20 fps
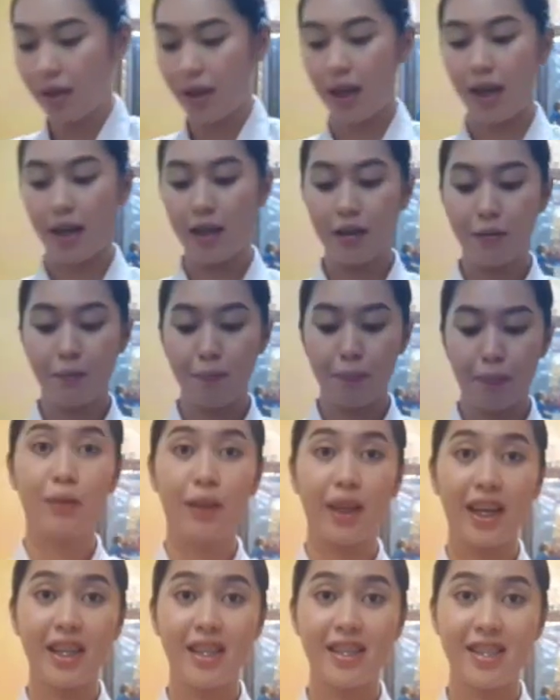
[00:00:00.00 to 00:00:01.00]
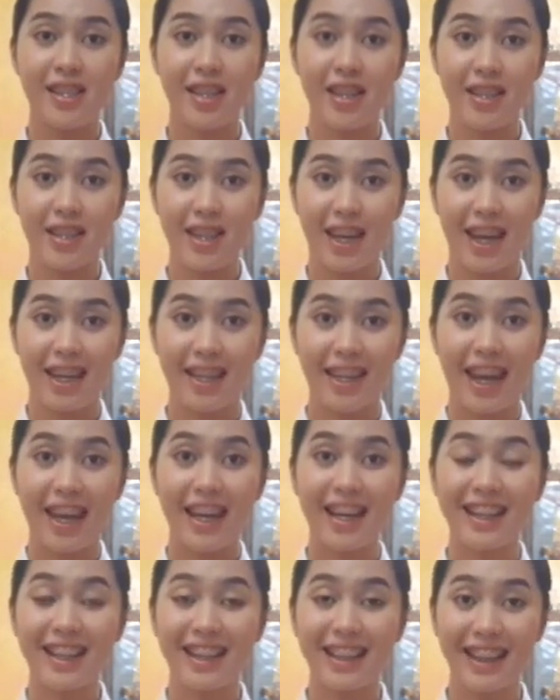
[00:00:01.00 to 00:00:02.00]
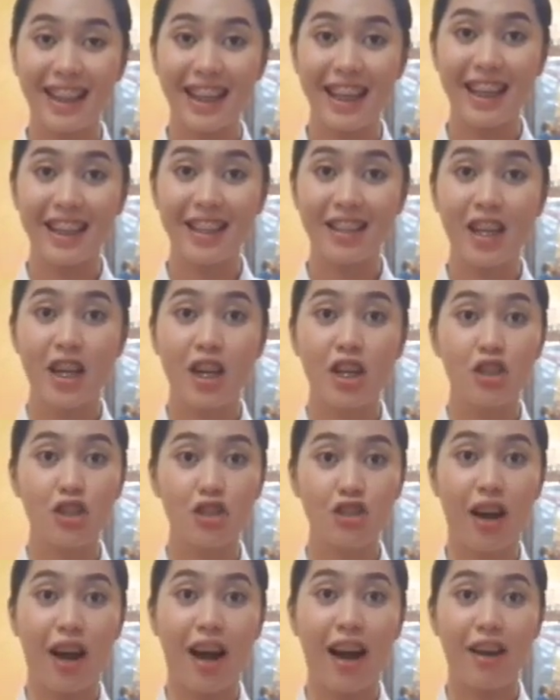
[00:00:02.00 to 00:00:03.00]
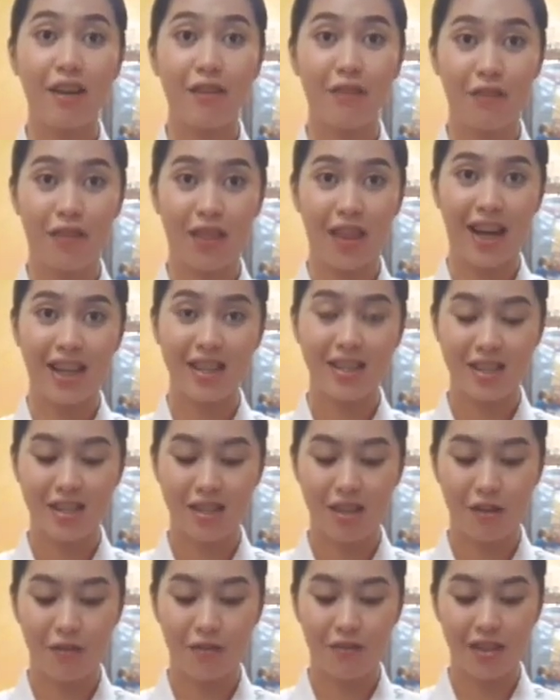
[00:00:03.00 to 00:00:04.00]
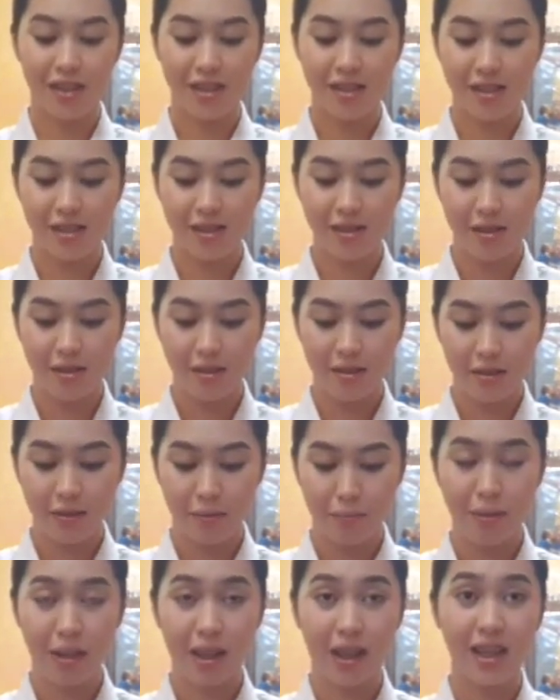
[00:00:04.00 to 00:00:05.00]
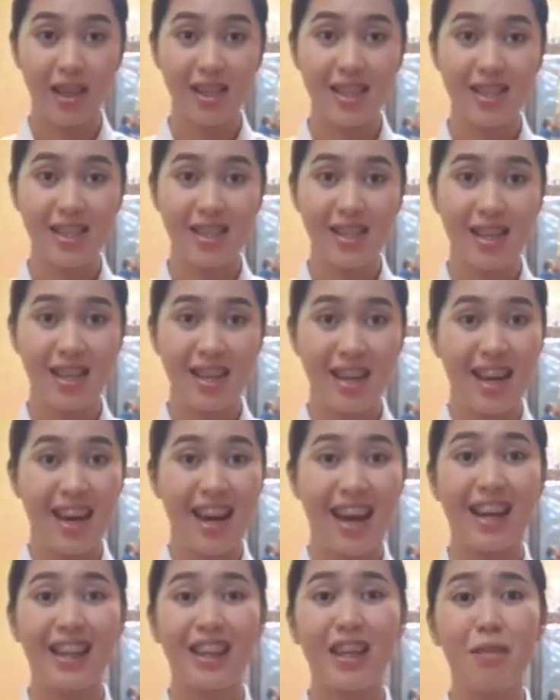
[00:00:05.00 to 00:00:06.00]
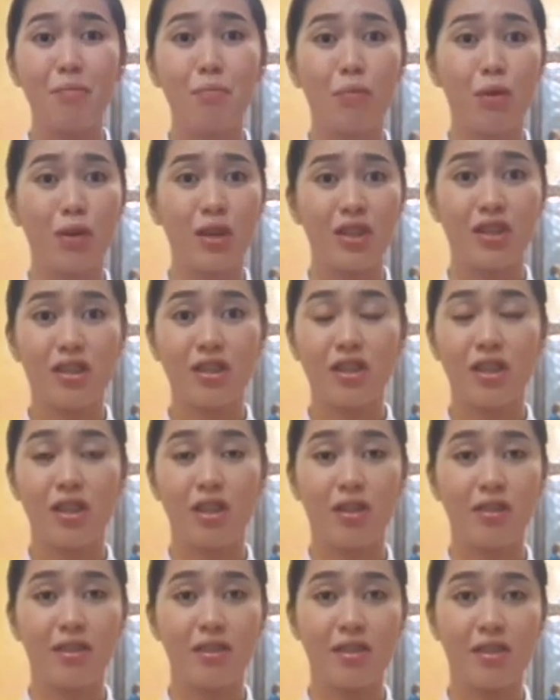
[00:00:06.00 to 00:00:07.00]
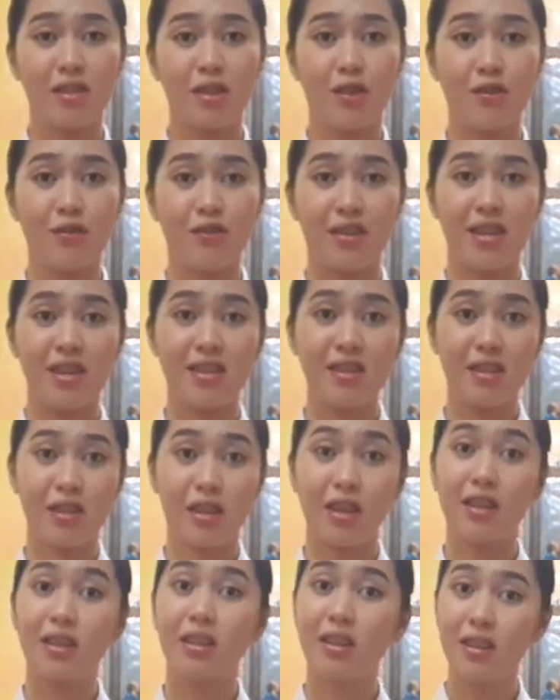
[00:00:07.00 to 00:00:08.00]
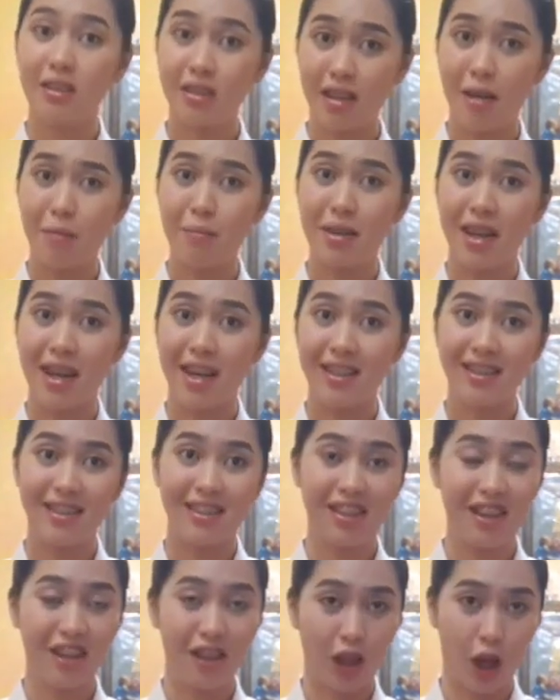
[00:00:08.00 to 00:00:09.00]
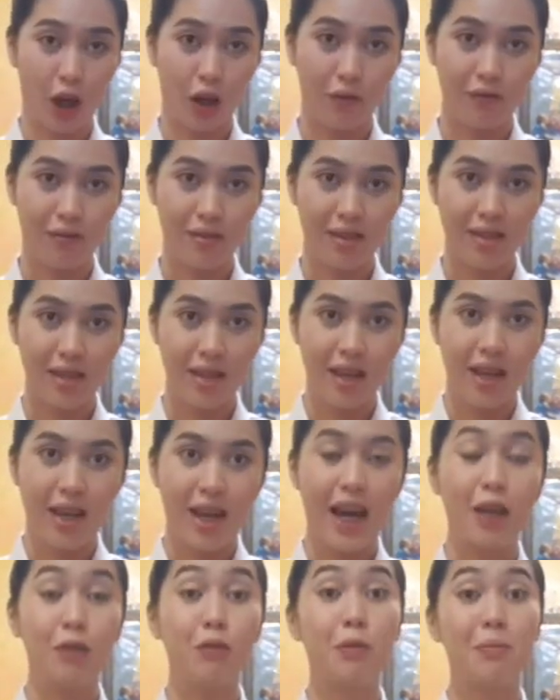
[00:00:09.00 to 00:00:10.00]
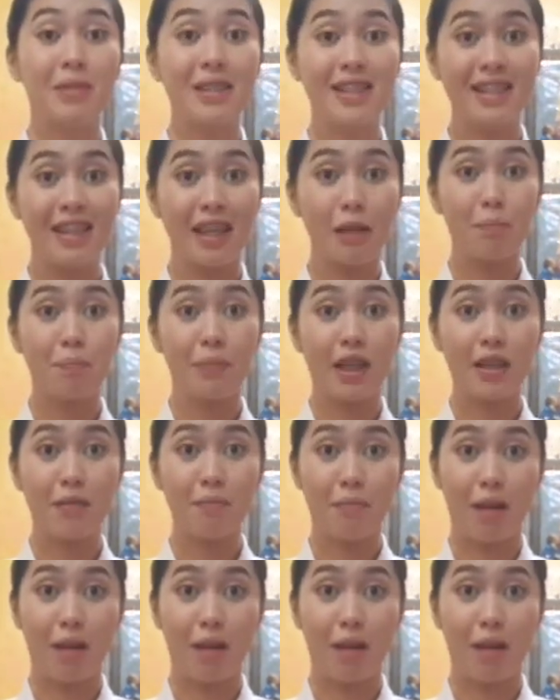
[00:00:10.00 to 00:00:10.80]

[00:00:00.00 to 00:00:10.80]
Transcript: and place it in a clean, dry, flat surface, because any moisture on the surface could contaminate the gloves. And we must keep in